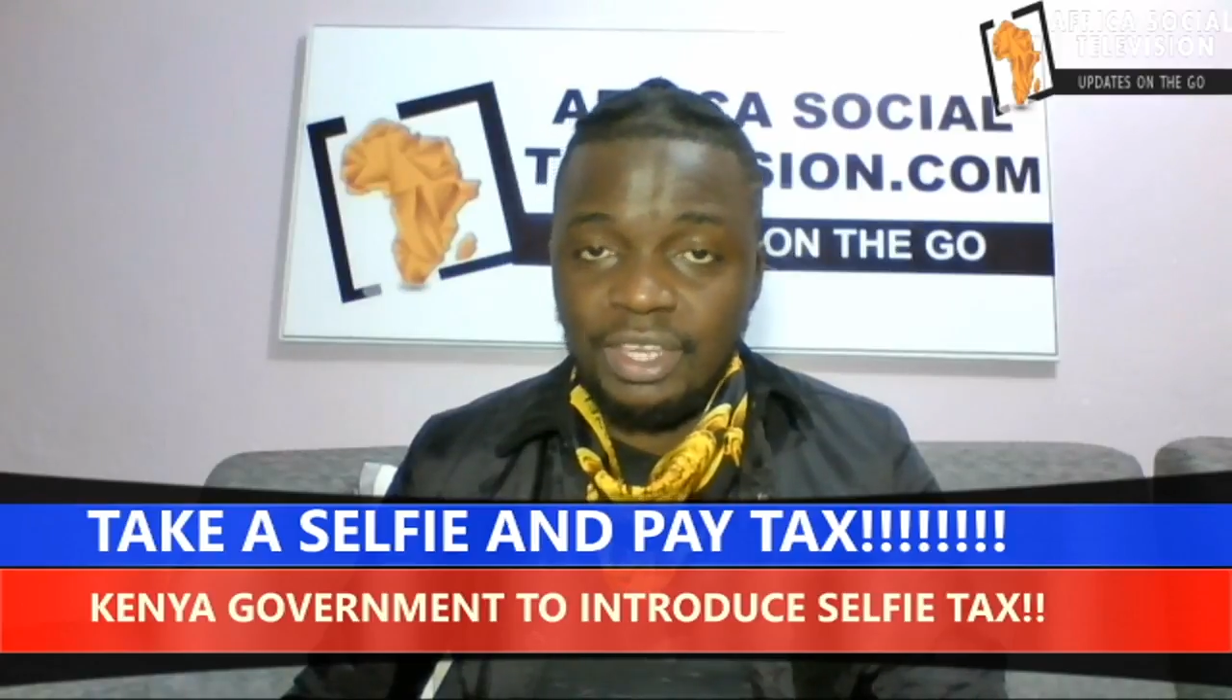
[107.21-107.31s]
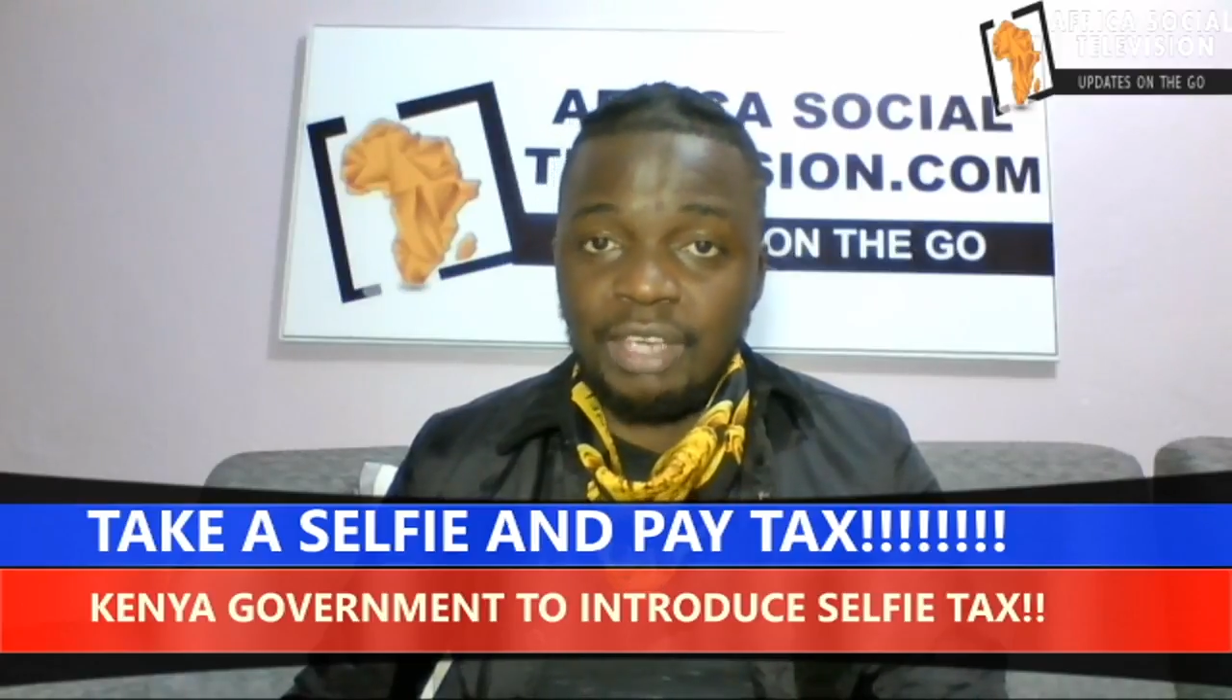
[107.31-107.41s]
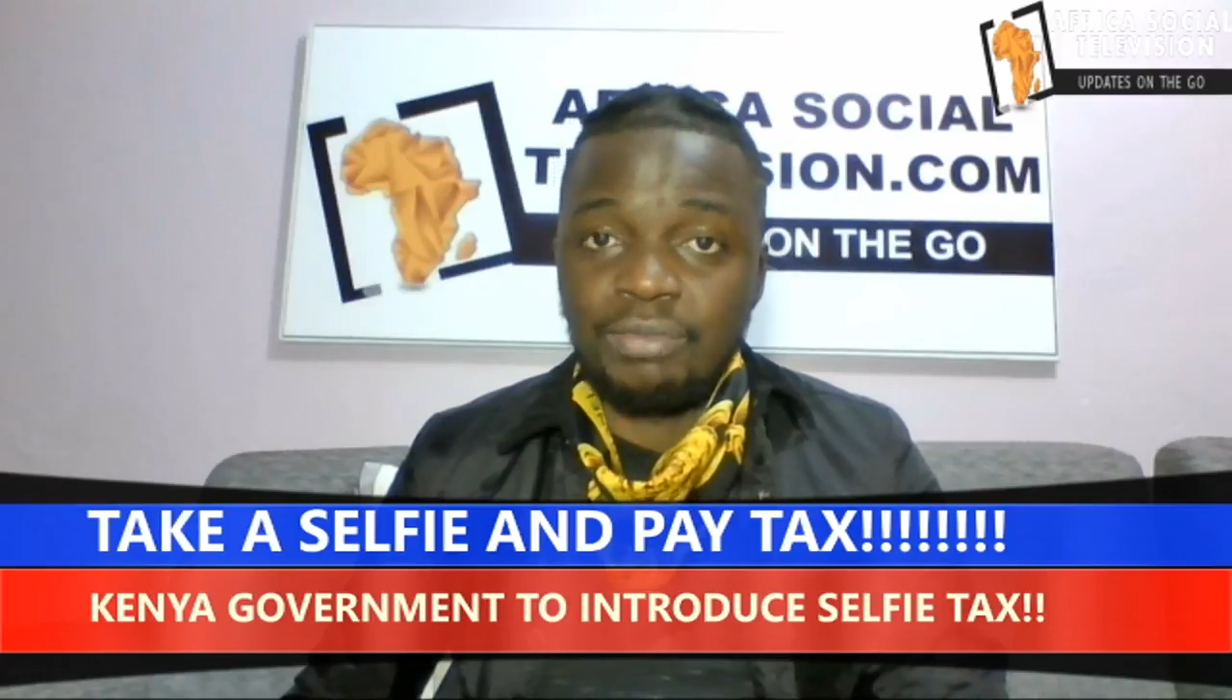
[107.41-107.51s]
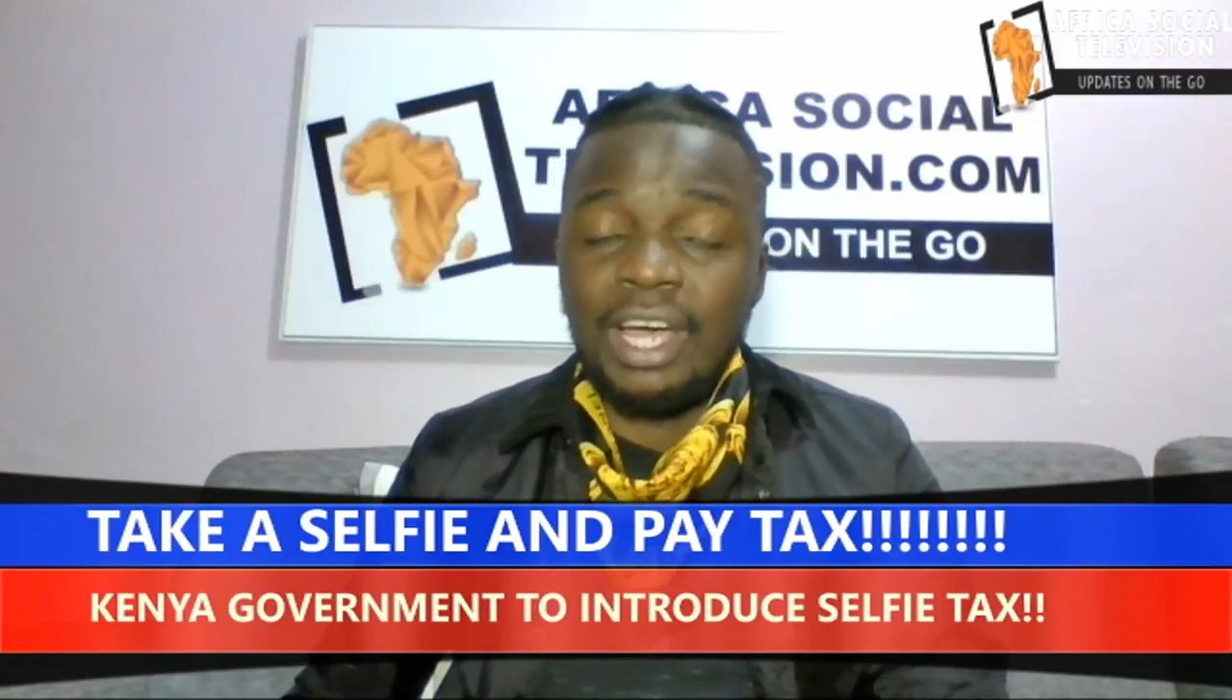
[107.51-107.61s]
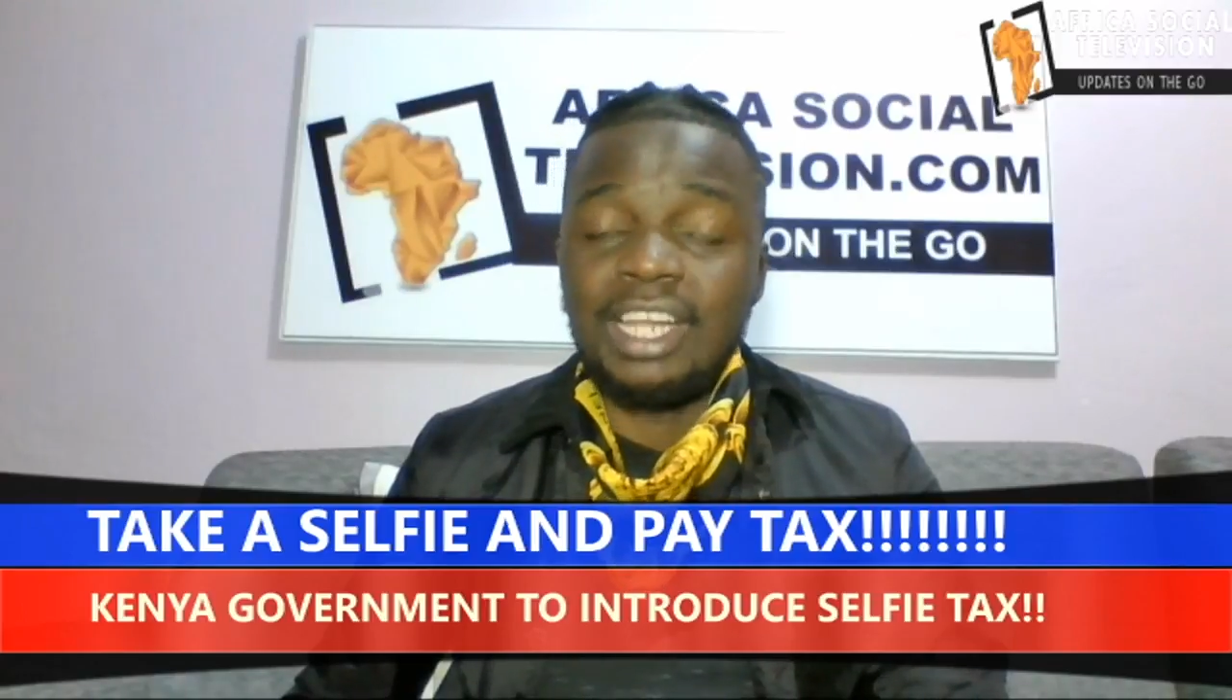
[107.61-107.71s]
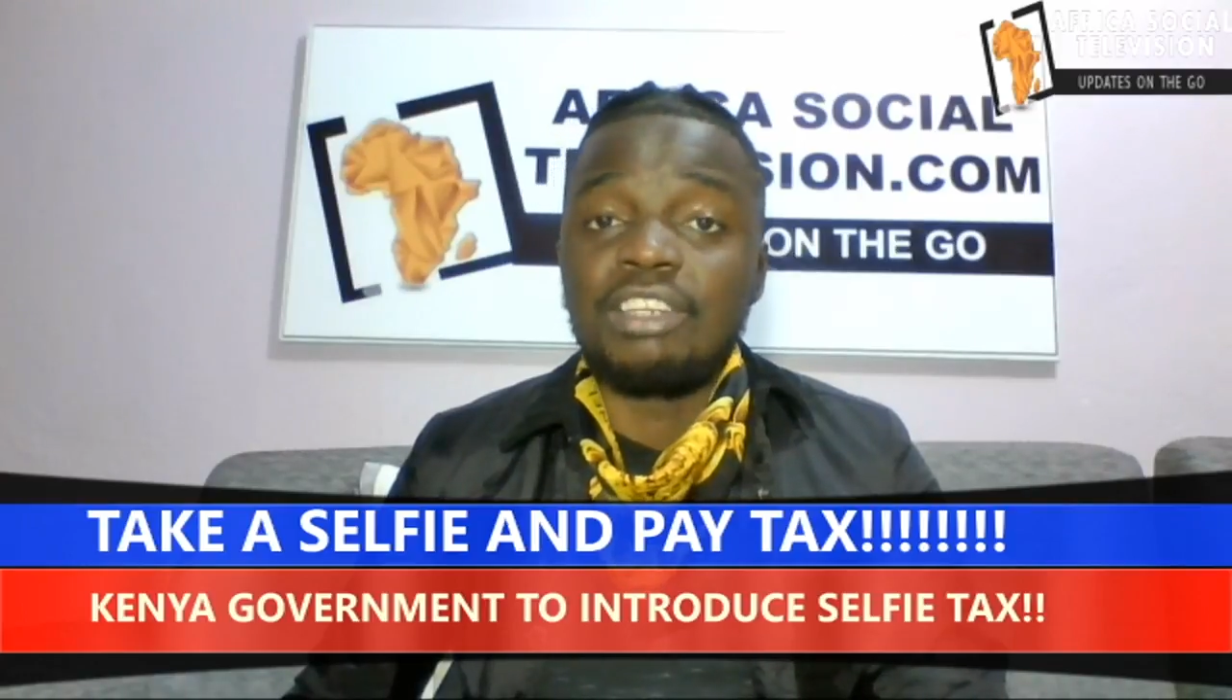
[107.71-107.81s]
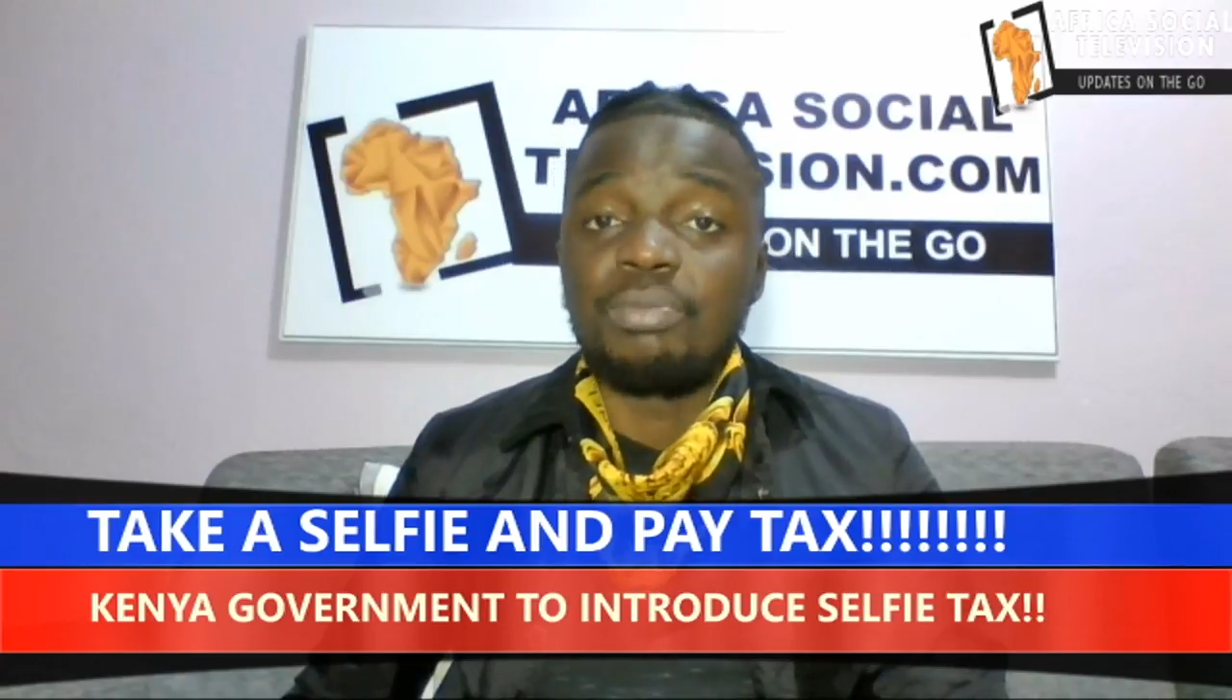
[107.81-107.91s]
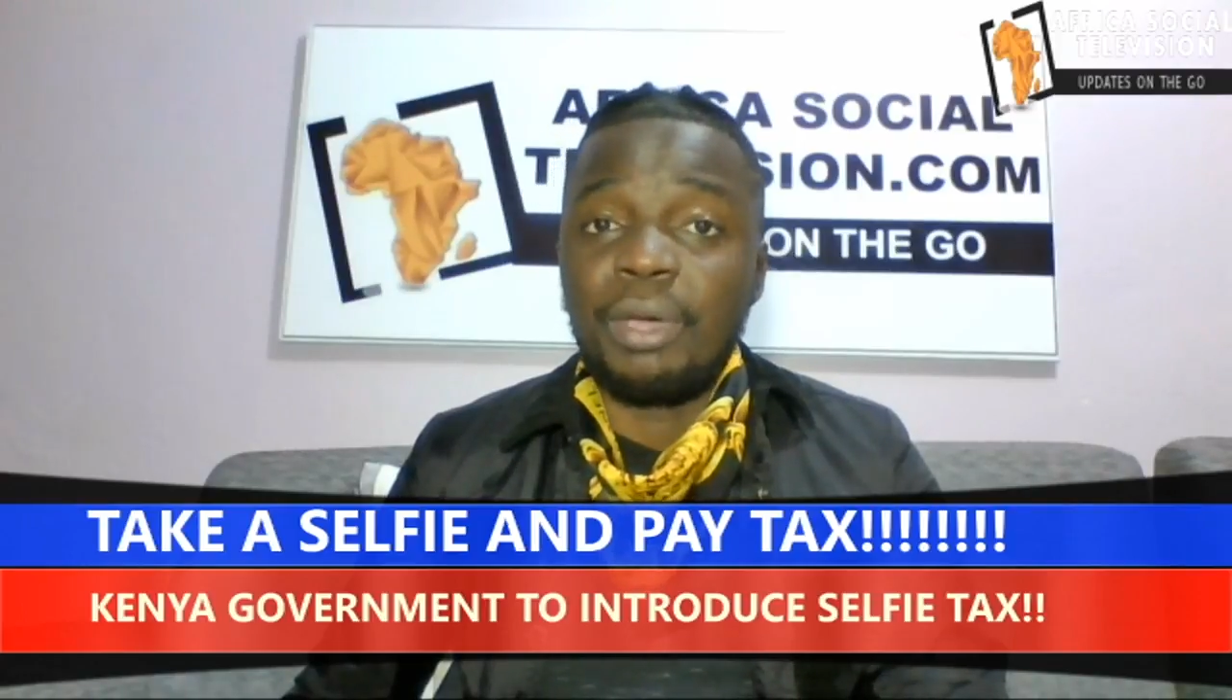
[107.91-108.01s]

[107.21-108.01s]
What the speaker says: if I hadn't